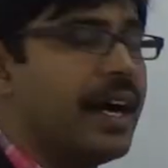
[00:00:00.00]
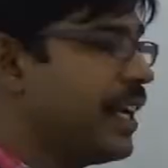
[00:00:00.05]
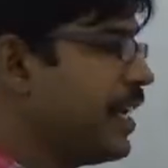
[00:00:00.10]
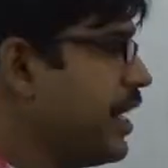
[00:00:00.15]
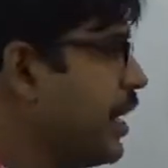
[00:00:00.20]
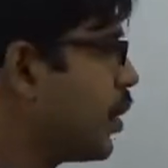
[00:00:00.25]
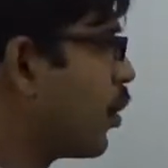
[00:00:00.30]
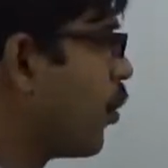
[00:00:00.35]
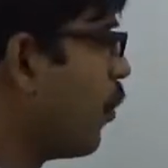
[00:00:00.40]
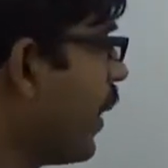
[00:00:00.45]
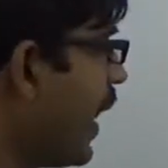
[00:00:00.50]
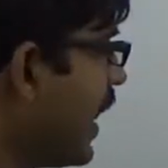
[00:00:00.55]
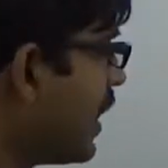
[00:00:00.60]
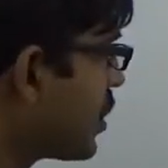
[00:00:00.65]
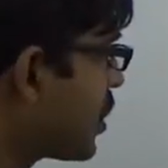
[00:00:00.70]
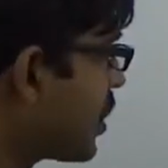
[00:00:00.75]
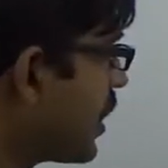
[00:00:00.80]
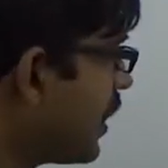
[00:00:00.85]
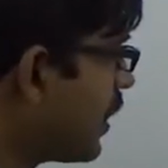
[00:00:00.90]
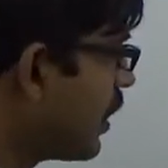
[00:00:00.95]

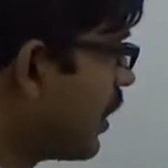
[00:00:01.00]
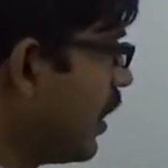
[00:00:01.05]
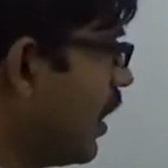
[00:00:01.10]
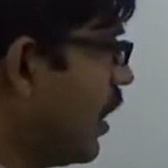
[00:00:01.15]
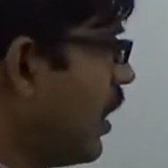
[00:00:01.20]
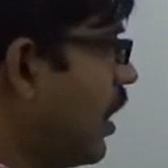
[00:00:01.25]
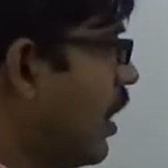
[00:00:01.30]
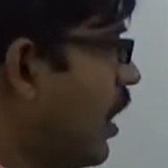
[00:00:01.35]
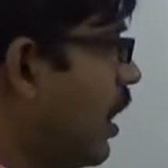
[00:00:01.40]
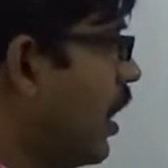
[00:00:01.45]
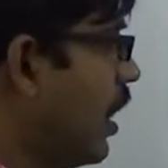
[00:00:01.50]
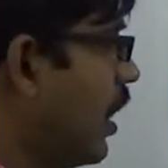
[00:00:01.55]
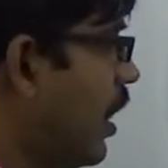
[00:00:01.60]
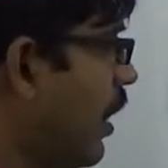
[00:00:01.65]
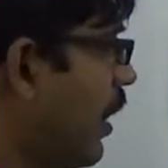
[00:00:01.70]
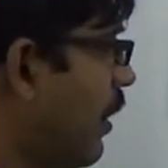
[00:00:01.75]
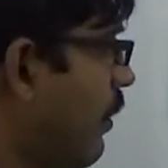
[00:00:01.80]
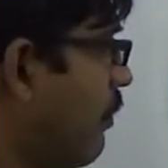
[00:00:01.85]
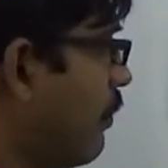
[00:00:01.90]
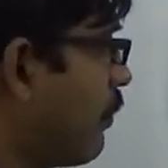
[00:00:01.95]
equation
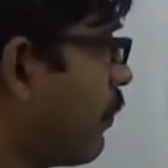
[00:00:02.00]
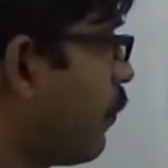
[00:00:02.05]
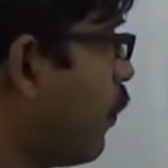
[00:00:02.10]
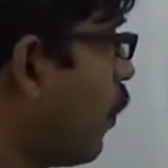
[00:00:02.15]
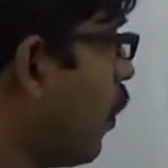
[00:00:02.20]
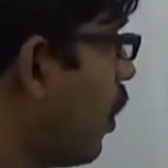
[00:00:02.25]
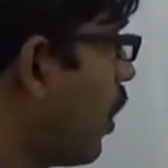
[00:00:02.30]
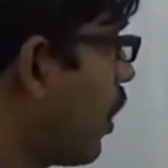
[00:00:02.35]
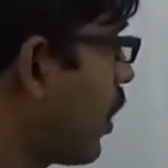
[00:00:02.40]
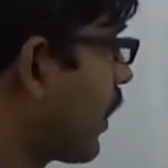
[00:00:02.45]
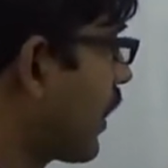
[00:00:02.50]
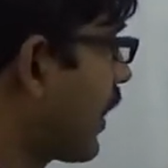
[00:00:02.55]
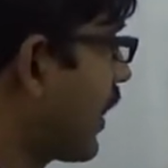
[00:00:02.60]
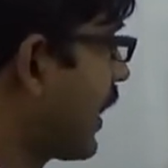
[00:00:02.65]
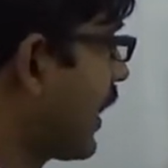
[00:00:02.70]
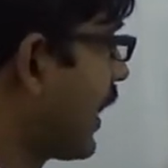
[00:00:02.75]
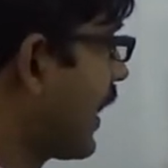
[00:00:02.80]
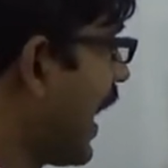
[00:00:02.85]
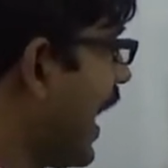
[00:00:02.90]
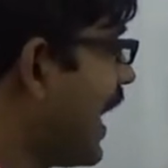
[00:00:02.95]
for
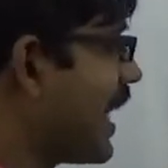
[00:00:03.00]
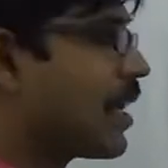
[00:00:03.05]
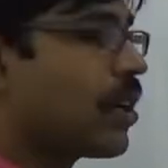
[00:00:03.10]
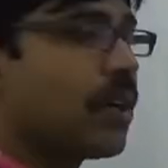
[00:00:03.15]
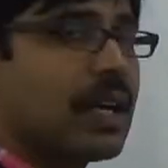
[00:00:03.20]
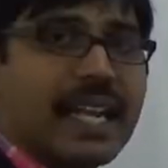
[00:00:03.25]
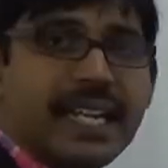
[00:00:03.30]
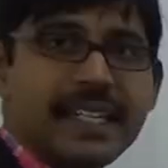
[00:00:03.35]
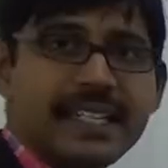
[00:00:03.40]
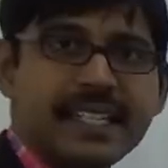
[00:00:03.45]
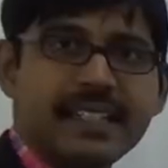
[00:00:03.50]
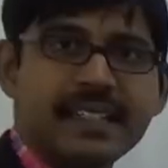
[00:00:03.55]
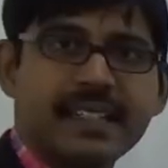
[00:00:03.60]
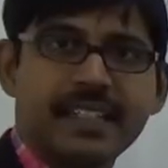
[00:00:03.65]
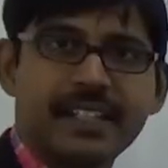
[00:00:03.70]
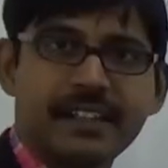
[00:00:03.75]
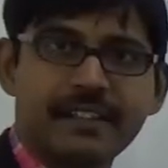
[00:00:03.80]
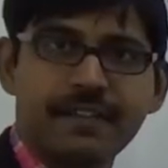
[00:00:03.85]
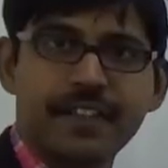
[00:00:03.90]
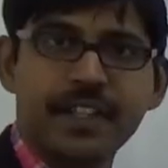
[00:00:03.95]
calculating the
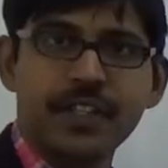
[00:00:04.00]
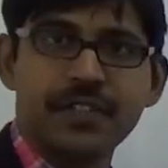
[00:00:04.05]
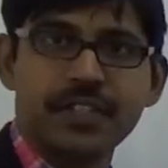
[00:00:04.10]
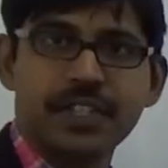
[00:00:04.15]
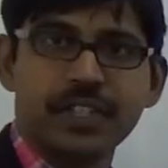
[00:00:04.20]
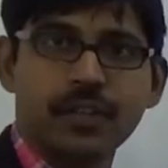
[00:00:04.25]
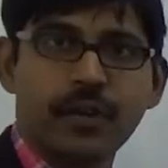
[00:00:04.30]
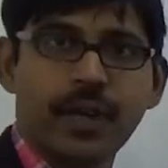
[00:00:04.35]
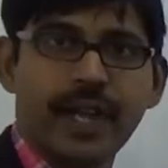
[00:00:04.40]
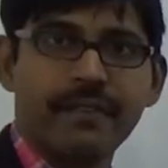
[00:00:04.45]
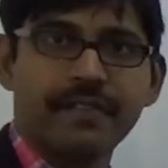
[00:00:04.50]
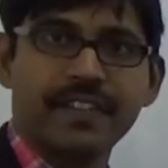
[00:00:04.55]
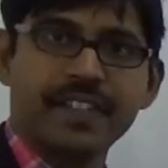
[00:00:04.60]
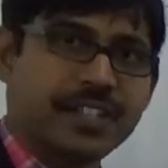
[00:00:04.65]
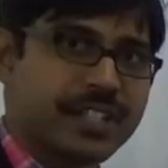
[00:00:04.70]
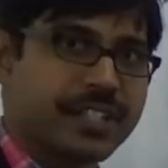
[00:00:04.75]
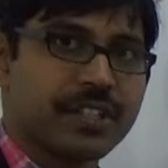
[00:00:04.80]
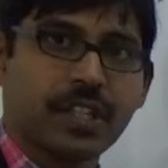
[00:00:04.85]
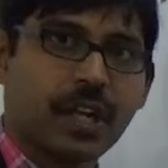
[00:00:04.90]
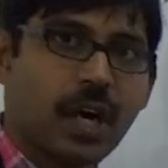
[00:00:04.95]
diffusion
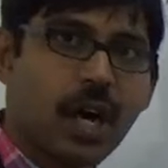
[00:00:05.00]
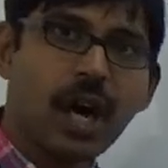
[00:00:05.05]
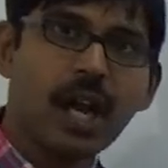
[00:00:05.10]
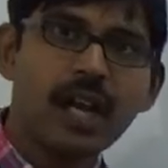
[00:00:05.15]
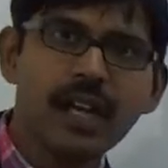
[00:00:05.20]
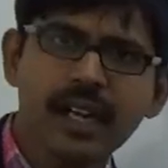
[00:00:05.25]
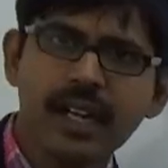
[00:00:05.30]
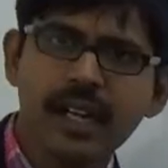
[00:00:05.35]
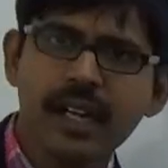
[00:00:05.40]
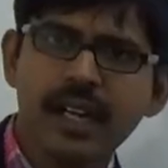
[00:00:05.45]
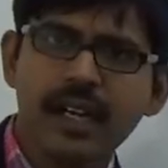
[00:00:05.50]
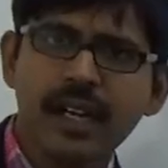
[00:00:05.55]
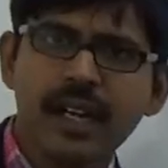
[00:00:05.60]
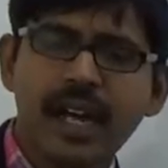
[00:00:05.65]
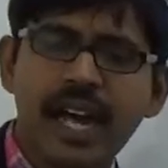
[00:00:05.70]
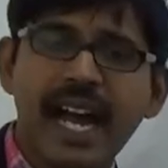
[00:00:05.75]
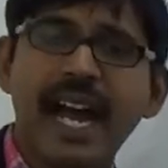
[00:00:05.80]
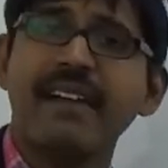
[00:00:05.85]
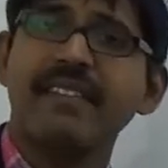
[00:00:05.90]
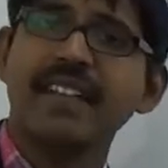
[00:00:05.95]
coefficient, or
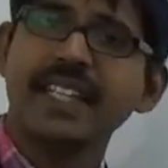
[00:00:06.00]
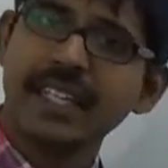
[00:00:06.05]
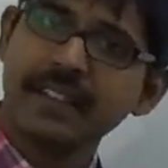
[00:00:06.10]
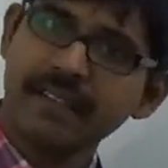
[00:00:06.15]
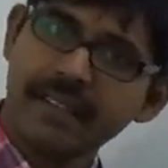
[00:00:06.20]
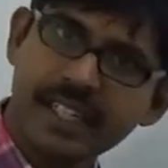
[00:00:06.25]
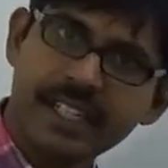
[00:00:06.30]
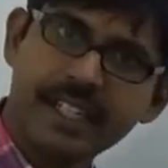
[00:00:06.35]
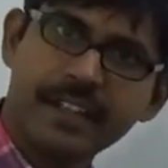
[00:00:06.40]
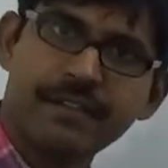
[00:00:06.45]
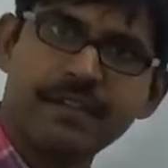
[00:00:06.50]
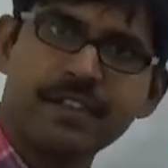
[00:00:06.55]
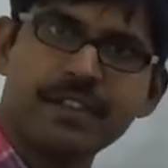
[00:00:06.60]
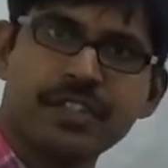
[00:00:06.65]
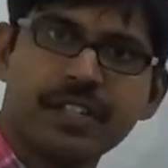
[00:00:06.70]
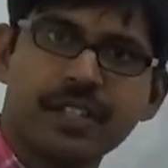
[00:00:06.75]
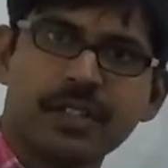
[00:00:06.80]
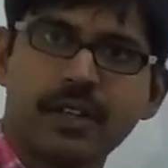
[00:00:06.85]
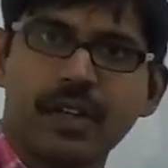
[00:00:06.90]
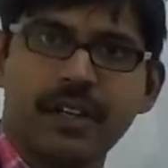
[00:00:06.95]
having given a
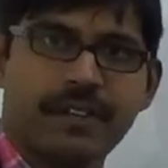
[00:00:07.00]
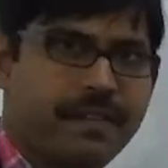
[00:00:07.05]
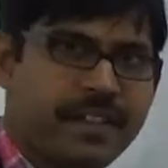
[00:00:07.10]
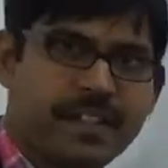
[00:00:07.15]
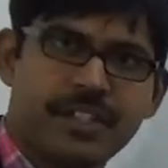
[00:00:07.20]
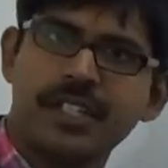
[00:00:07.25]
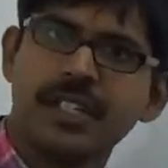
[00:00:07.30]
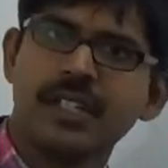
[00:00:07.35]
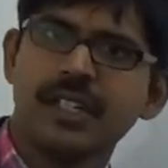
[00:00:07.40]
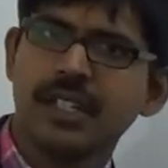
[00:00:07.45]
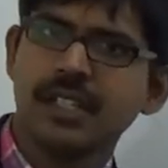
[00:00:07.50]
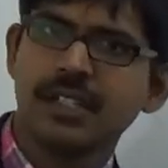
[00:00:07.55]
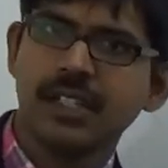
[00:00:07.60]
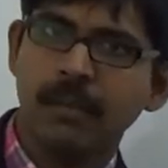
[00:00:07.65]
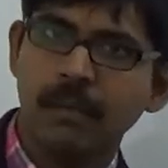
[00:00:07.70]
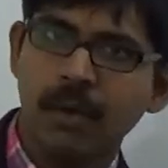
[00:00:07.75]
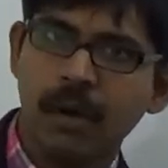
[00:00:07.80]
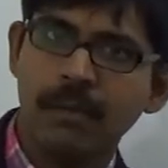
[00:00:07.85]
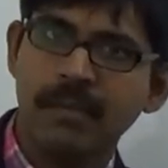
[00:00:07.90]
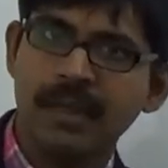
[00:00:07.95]
diffusion coefficient, the
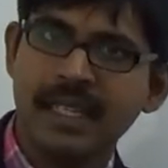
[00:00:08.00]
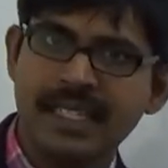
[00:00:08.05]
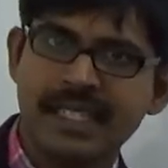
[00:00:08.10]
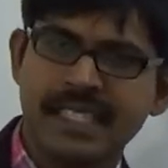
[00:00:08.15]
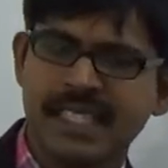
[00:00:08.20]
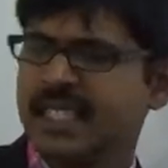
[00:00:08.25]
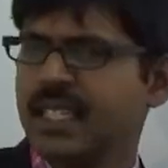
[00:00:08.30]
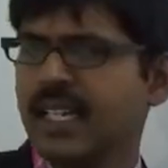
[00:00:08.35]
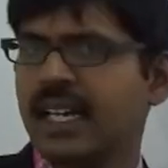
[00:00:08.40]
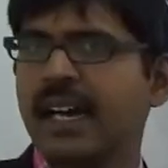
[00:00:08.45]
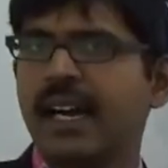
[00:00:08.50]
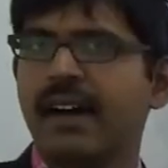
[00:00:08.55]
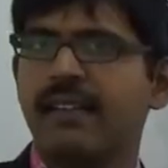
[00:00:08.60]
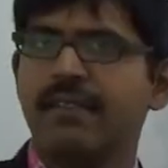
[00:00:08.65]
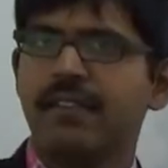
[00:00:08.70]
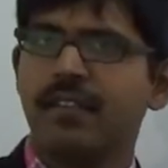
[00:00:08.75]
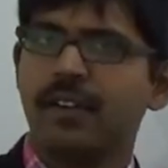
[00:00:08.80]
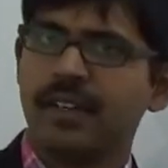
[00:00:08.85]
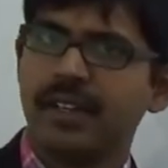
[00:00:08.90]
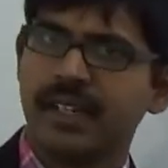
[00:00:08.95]
mobility
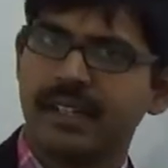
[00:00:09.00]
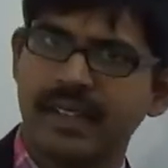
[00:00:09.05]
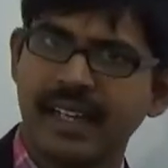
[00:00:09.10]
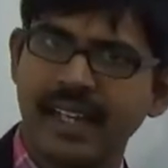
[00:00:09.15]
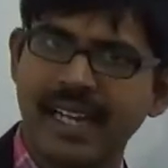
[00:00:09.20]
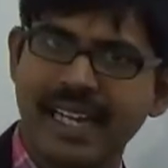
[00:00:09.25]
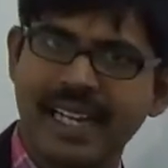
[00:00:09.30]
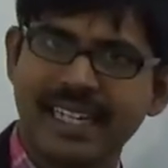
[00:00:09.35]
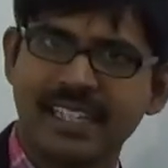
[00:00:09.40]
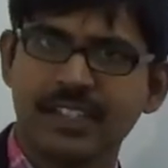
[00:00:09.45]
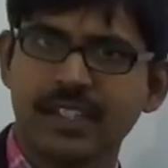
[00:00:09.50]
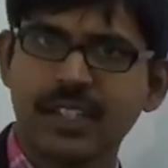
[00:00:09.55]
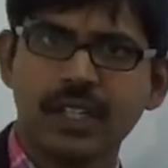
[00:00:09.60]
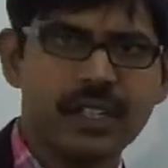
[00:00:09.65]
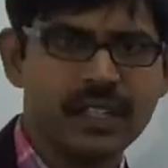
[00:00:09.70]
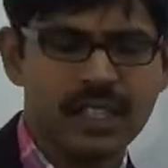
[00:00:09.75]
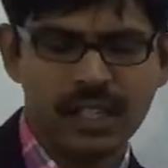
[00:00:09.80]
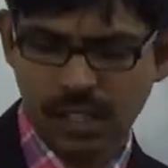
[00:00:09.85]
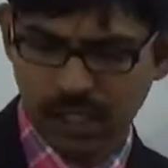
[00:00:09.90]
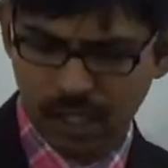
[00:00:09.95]
for an
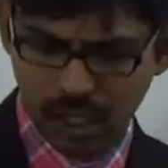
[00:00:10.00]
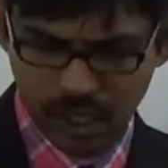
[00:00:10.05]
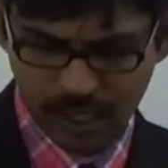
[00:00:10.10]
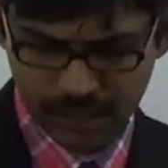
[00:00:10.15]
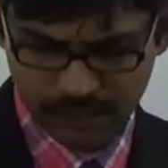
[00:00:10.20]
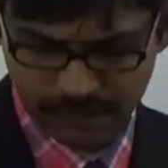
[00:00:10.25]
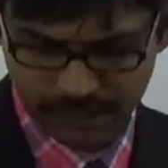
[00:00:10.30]
electron or